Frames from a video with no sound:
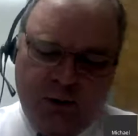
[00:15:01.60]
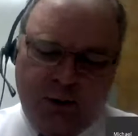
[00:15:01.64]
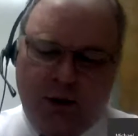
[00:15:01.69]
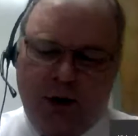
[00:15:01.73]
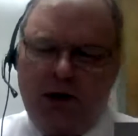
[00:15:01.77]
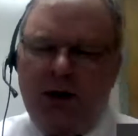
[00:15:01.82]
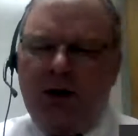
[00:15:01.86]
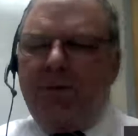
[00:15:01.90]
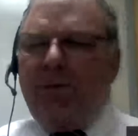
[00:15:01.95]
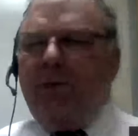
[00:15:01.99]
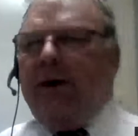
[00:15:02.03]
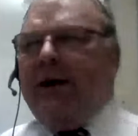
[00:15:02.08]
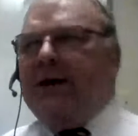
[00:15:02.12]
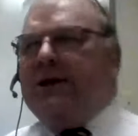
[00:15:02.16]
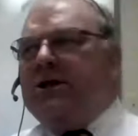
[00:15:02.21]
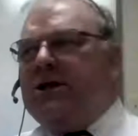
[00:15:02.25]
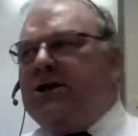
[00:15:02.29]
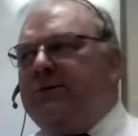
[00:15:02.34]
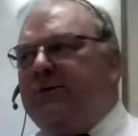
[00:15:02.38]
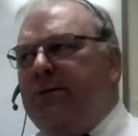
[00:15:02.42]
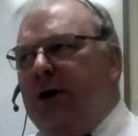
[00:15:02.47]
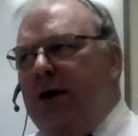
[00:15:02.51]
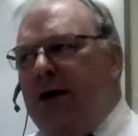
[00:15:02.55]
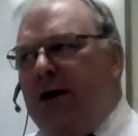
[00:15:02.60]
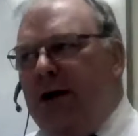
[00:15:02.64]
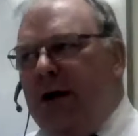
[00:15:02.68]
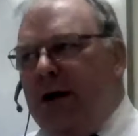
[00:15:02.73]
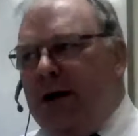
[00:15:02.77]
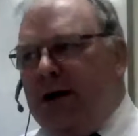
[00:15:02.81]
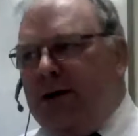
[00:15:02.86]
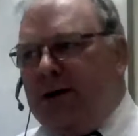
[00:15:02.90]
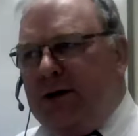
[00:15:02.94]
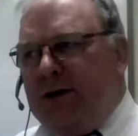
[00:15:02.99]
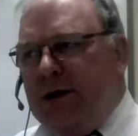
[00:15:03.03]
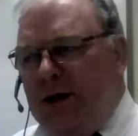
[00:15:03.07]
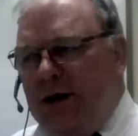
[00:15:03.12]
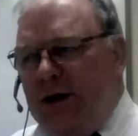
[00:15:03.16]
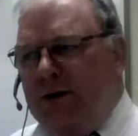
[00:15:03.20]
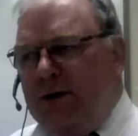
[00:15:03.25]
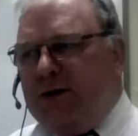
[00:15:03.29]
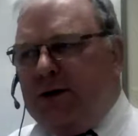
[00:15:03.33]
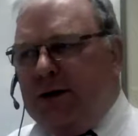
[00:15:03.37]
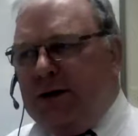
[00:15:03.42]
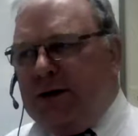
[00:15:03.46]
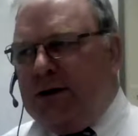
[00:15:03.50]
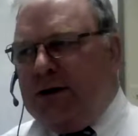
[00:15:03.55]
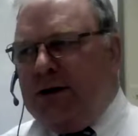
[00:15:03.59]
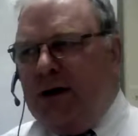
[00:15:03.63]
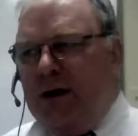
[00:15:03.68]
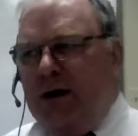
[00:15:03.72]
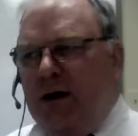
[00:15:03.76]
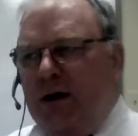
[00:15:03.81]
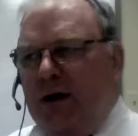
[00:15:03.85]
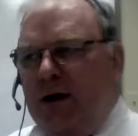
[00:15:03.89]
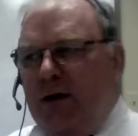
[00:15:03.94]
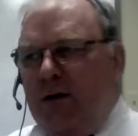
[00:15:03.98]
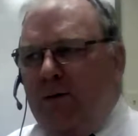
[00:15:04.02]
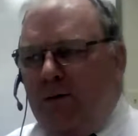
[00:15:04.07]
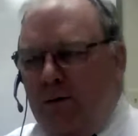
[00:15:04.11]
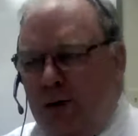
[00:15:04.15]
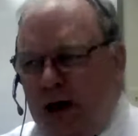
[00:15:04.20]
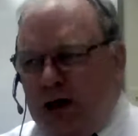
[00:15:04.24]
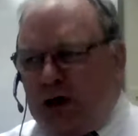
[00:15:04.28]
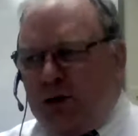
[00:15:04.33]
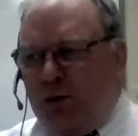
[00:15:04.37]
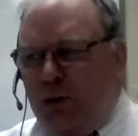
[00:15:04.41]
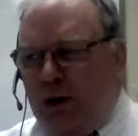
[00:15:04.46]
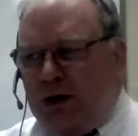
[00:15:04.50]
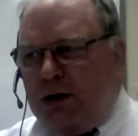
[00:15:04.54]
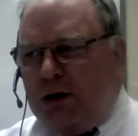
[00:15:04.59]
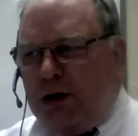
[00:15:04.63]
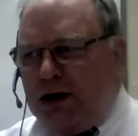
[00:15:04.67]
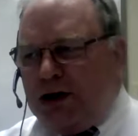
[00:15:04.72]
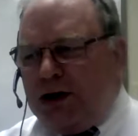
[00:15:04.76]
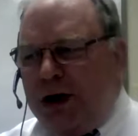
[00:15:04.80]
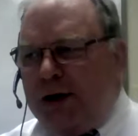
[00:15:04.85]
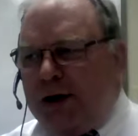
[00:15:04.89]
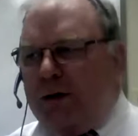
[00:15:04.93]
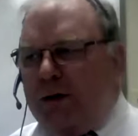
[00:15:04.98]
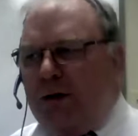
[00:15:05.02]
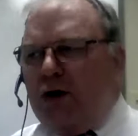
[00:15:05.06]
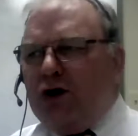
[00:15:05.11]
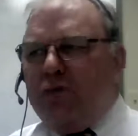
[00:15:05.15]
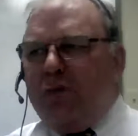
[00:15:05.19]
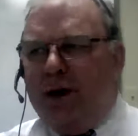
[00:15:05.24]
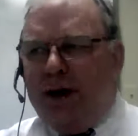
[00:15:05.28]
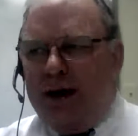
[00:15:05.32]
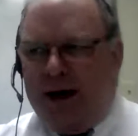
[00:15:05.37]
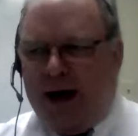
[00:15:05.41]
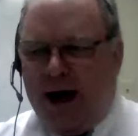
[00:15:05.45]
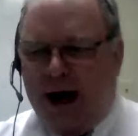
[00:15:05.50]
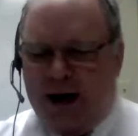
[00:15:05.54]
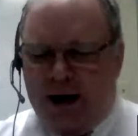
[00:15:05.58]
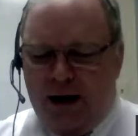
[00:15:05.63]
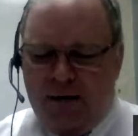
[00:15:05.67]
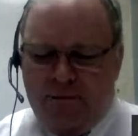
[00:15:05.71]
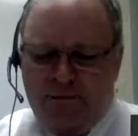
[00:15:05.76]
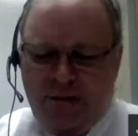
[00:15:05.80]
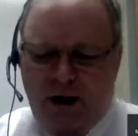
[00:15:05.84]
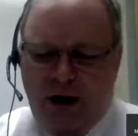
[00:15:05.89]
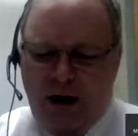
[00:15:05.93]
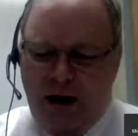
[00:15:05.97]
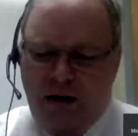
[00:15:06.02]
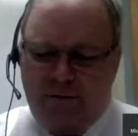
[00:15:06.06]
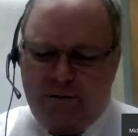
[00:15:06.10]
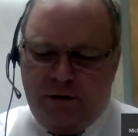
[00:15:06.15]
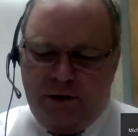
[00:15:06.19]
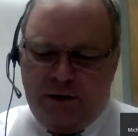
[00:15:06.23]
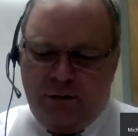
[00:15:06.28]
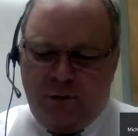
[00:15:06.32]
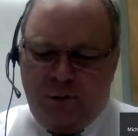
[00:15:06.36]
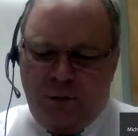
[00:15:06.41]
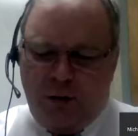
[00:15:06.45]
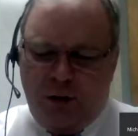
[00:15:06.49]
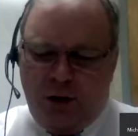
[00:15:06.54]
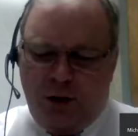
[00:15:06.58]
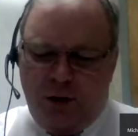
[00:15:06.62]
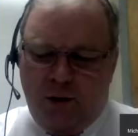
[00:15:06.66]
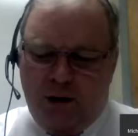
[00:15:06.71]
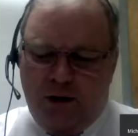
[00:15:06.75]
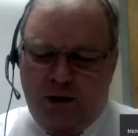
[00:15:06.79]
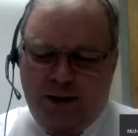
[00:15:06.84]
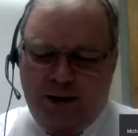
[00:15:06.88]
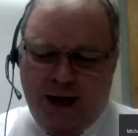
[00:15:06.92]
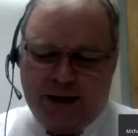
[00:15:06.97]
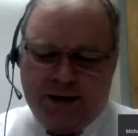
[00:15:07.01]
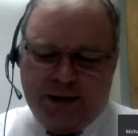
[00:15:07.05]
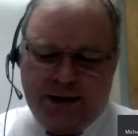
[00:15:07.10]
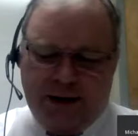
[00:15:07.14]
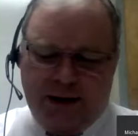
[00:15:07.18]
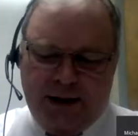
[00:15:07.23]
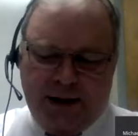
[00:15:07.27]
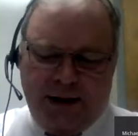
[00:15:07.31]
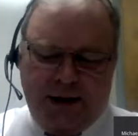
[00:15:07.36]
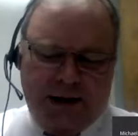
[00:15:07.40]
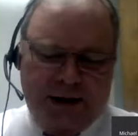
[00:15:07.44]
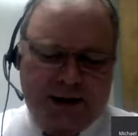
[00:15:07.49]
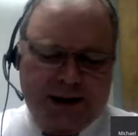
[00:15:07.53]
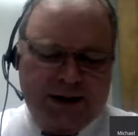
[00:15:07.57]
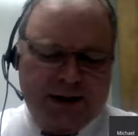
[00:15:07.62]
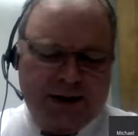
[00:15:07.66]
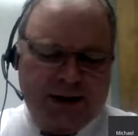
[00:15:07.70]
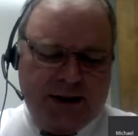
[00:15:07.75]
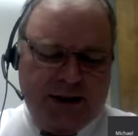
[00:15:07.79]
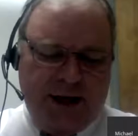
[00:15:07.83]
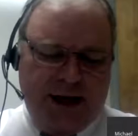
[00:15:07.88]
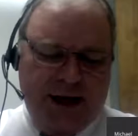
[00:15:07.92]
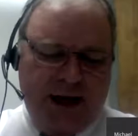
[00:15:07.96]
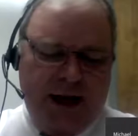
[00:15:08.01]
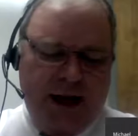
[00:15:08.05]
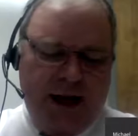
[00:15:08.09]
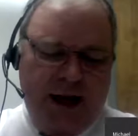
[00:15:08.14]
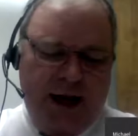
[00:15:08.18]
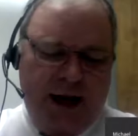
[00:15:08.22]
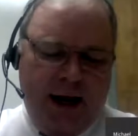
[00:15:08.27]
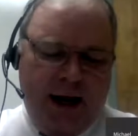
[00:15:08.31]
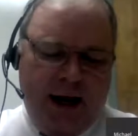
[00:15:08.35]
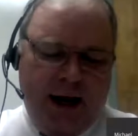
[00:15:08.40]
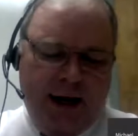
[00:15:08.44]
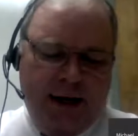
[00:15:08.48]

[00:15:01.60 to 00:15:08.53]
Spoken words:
considered one of the princes because Seleucus was one of the generals, but he got involved with a war with Antigonus,